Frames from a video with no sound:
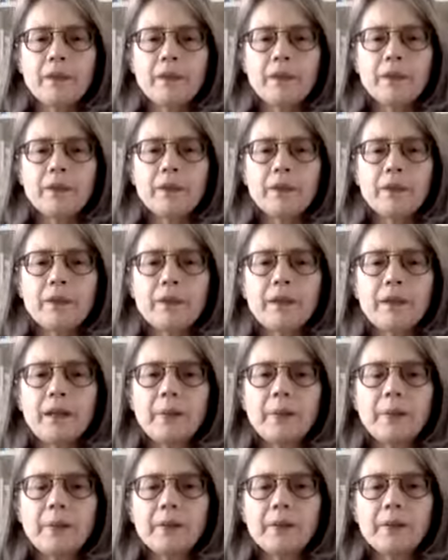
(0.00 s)
So the
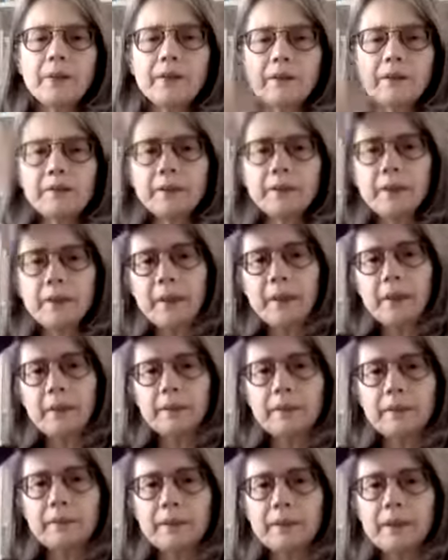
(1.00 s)
tapping doesn't really
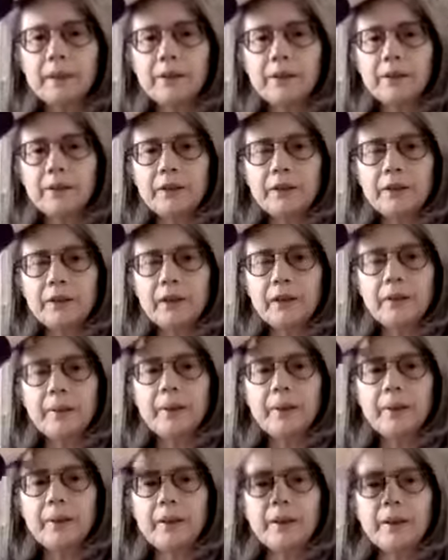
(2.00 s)
matter, right? You can tap
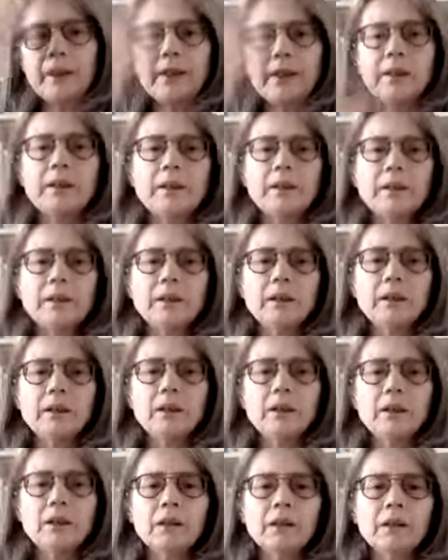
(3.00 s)
head,
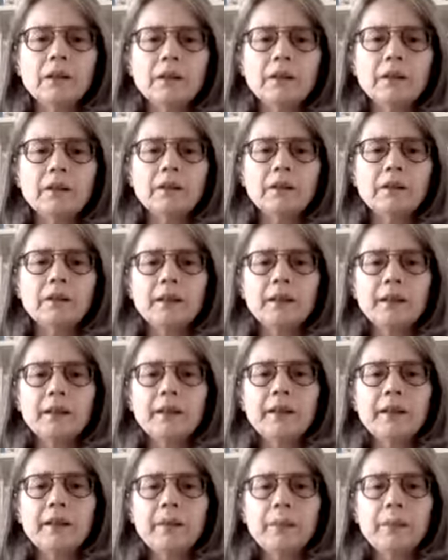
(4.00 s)
heart,
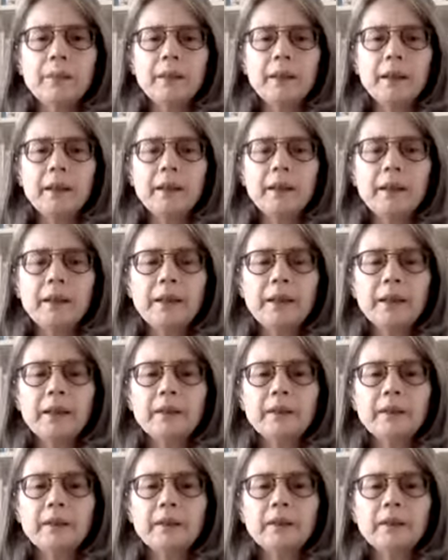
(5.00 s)
and belly.
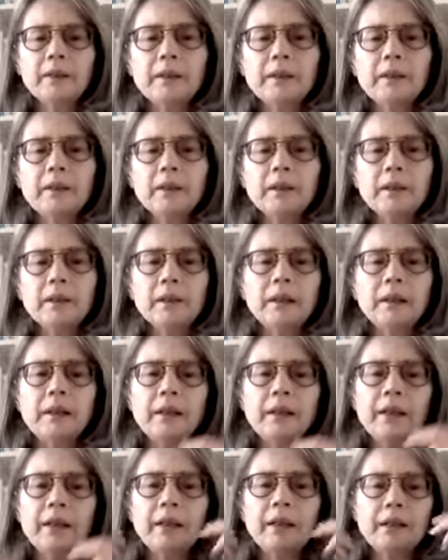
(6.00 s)

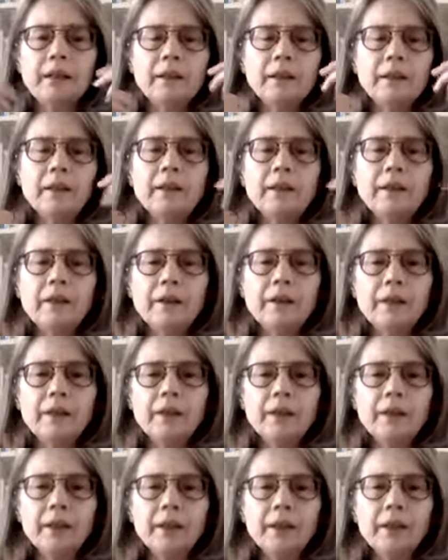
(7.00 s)
And another
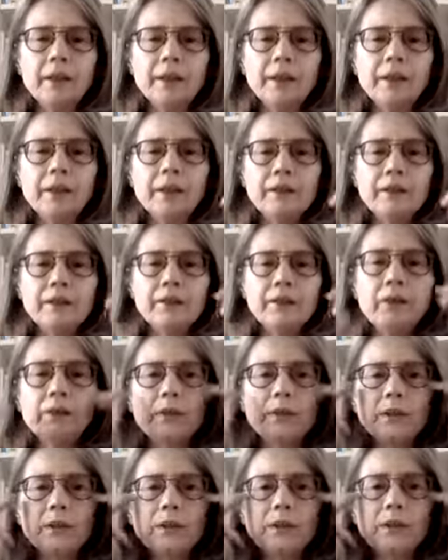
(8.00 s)
way to
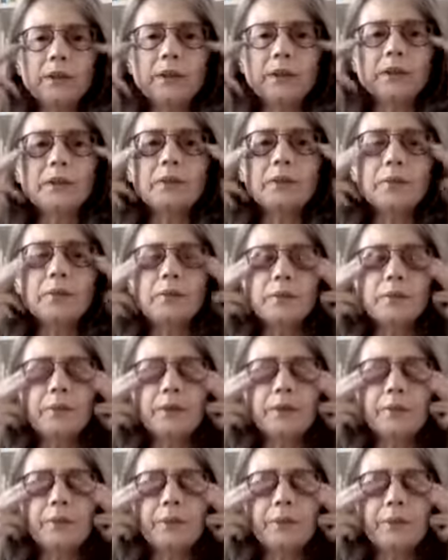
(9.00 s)
do this would
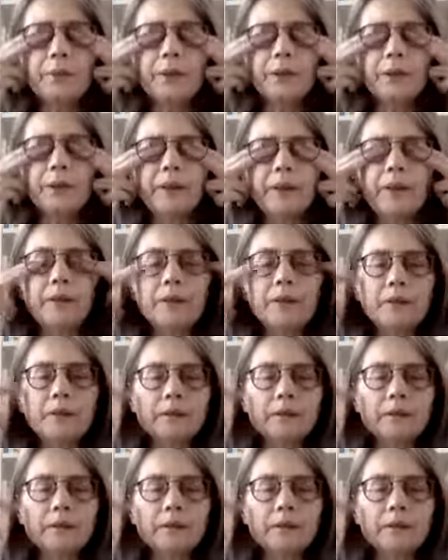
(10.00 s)
have been,